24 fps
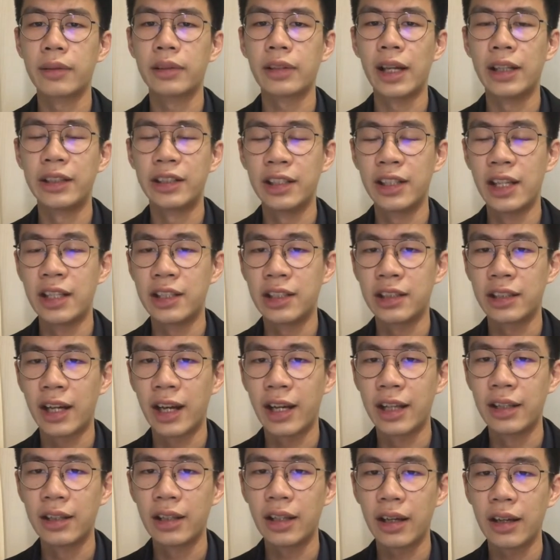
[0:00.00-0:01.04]

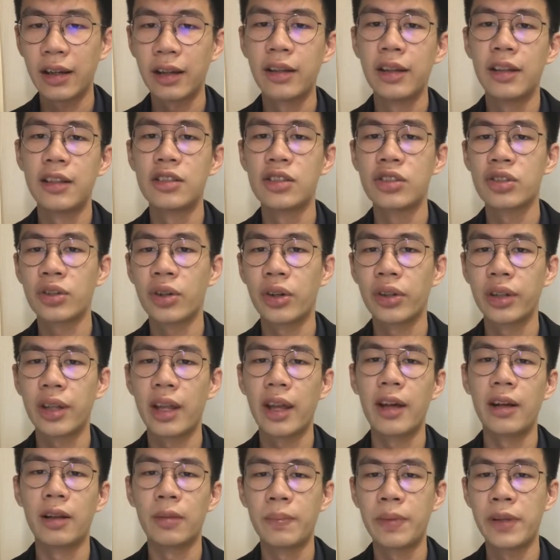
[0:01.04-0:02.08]
1989, in short
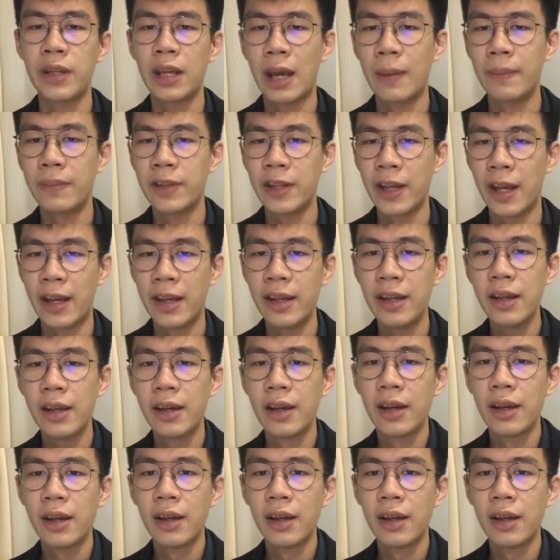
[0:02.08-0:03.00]
LPMPA,